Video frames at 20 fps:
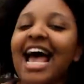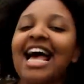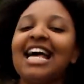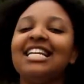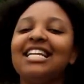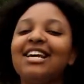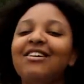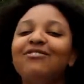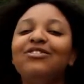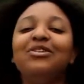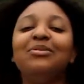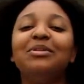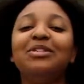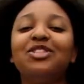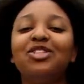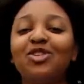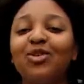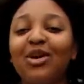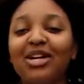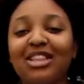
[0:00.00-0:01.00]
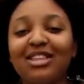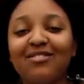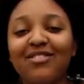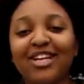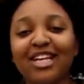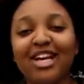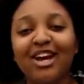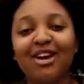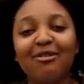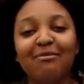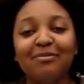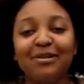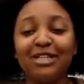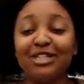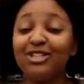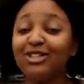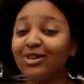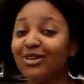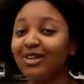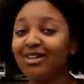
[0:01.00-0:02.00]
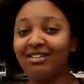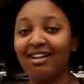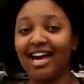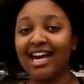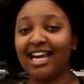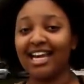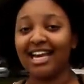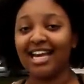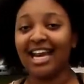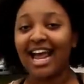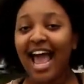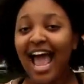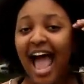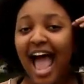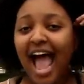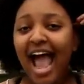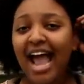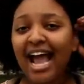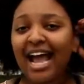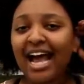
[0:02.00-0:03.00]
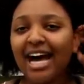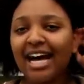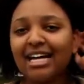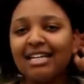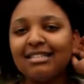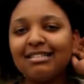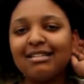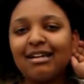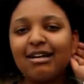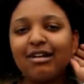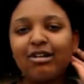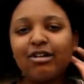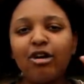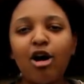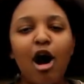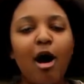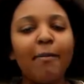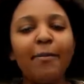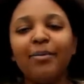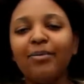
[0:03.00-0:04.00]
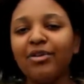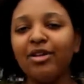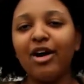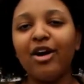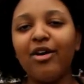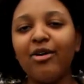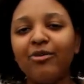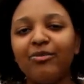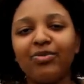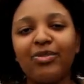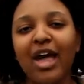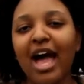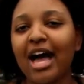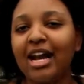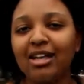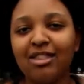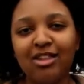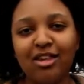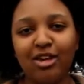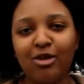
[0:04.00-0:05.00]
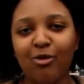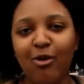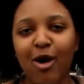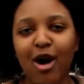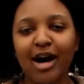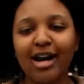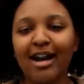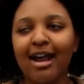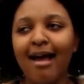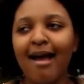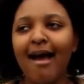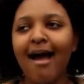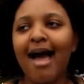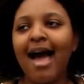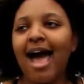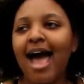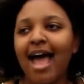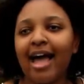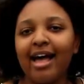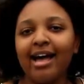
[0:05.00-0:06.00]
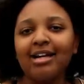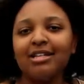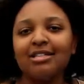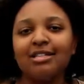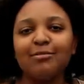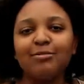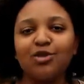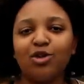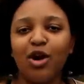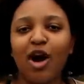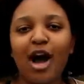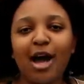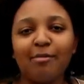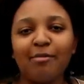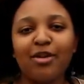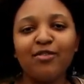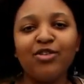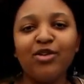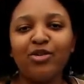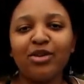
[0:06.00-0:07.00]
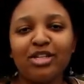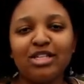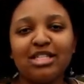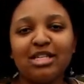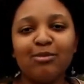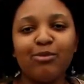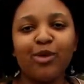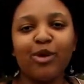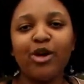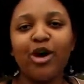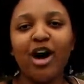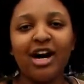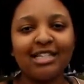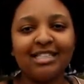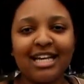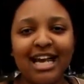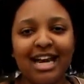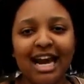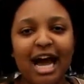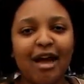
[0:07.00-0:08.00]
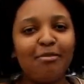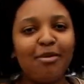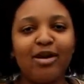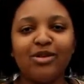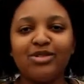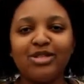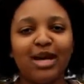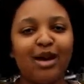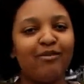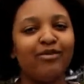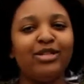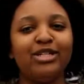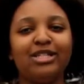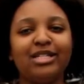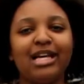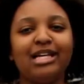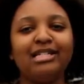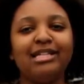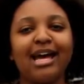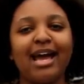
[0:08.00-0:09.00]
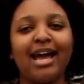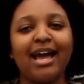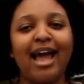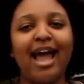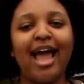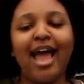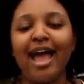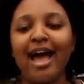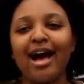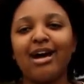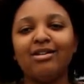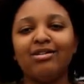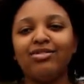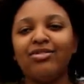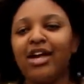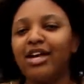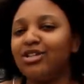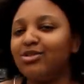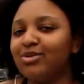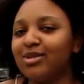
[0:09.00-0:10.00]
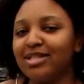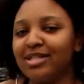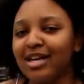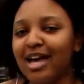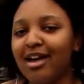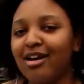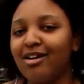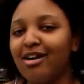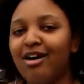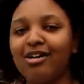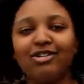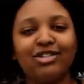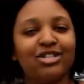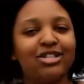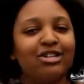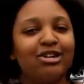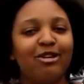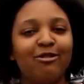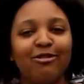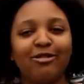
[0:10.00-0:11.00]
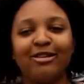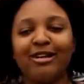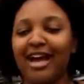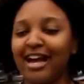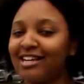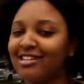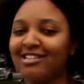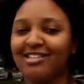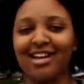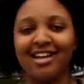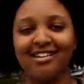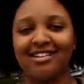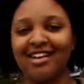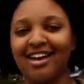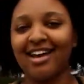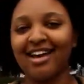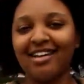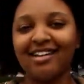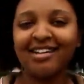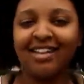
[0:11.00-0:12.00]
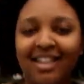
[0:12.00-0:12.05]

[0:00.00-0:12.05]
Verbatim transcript: And if you enjoyed the video, be sure to like it and comment below anything you want and subscribe if you want to see more content. I post every Sunday and thanks once again. I'll see y'all next Sunday.